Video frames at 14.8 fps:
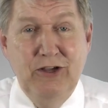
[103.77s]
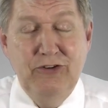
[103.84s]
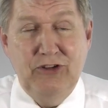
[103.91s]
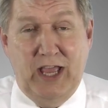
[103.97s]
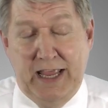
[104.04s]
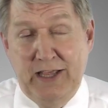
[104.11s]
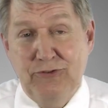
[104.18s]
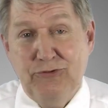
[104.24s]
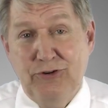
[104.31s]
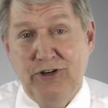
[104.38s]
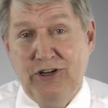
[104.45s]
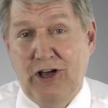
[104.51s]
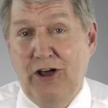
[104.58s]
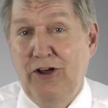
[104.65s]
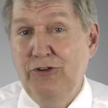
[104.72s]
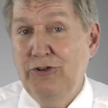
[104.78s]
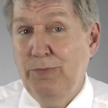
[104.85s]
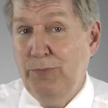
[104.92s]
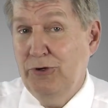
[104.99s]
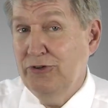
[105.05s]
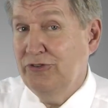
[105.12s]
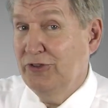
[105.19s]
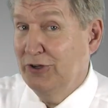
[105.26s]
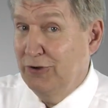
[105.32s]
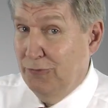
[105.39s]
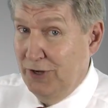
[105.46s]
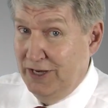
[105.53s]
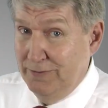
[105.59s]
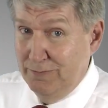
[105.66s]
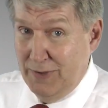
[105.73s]
To answer a call, you push the
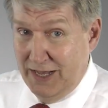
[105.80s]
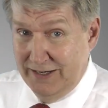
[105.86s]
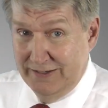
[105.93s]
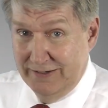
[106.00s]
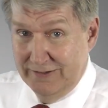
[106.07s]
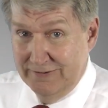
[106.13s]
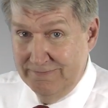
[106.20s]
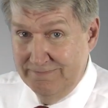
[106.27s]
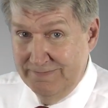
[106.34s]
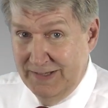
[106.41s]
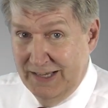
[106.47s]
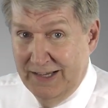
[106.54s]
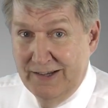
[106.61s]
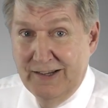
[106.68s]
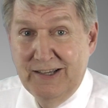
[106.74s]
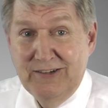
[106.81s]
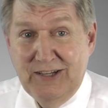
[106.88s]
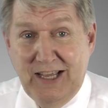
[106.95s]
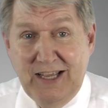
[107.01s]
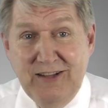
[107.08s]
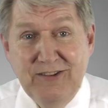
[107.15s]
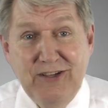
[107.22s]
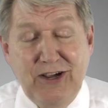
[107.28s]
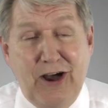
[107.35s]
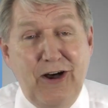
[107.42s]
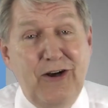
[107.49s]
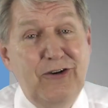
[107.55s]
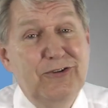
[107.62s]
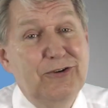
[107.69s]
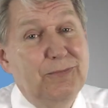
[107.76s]
green button. To end the
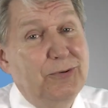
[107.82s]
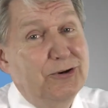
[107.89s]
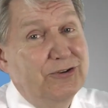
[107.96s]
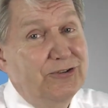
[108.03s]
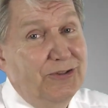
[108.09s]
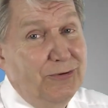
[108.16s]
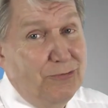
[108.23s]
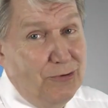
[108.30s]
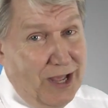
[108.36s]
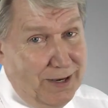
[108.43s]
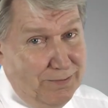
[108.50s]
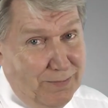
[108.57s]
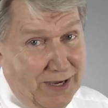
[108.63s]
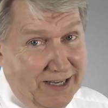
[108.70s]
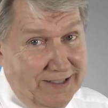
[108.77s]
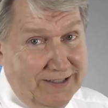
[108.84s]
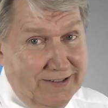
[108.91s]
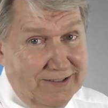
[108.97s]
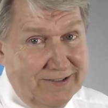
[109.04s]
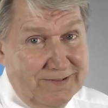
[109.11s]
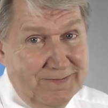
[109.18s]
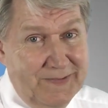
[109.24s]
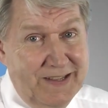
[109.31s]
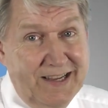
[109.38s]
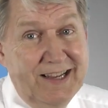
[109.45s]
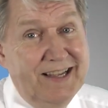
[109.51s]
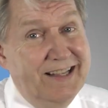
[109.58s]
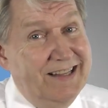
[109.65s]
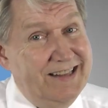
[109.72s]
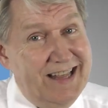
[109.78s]
call, you push the red button.
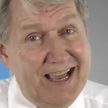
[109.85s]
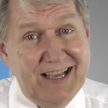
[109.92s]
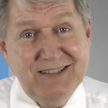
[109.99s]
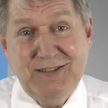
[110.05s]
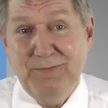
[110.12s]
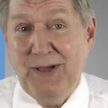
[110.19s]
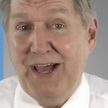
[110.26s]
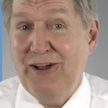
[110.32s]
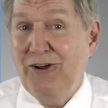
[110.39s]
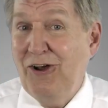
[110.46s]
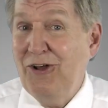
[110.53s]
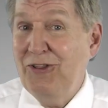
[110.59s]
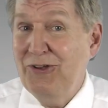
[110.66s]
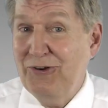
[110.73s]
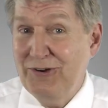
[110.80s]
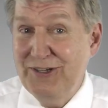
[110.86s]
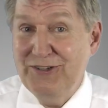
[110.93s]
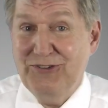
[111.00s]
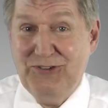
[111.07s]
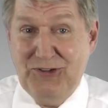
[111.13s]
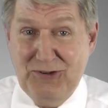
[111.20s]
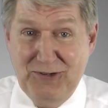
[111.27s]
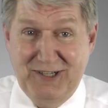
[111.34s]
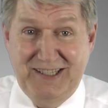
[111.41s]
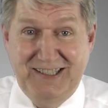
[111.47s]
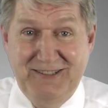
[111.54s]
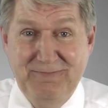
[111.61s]
That's about all there is to it.